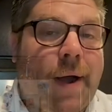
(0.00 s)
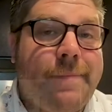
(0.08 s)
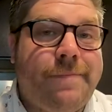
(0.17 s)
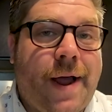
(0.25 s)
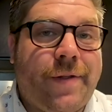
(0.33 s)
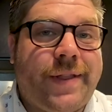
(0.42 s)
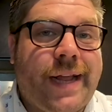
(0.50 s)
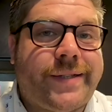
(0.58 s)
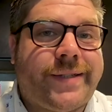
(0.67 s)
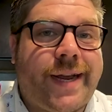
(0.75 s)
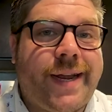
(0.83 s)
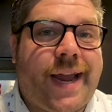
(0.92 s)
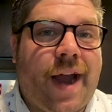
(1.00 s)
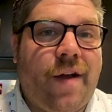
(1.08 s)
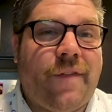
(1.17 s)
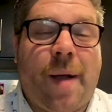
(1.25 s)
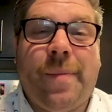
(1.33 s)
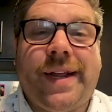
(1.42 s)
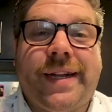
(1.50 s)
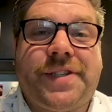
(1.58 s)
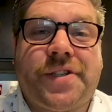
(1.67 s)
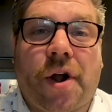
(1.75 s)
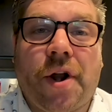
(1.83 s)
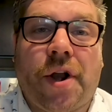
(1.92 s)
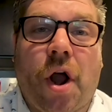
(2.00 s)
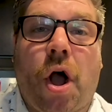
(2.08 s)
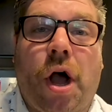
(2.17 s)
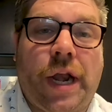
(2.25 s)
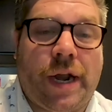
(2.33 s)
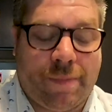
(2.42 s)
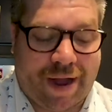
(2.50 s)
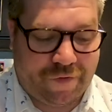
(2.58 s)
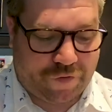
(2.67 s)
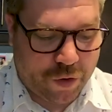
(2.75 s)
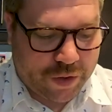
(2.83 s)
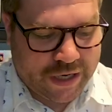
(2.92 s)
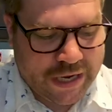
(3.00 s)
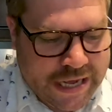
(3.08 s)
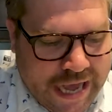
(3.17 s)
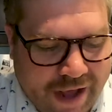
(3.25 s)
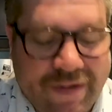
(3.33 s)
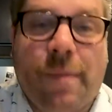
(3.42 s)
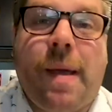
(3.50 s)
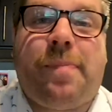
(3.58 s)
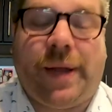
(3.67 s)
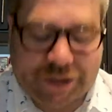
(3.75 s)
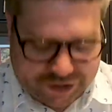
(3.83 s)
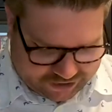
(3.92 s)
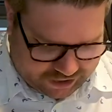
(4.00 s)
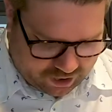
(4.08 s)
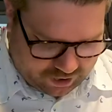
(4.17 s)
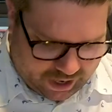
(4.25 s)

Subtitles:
right, now that that's taken care of, I'm gonna get started on my fruit. I've got my peaches here,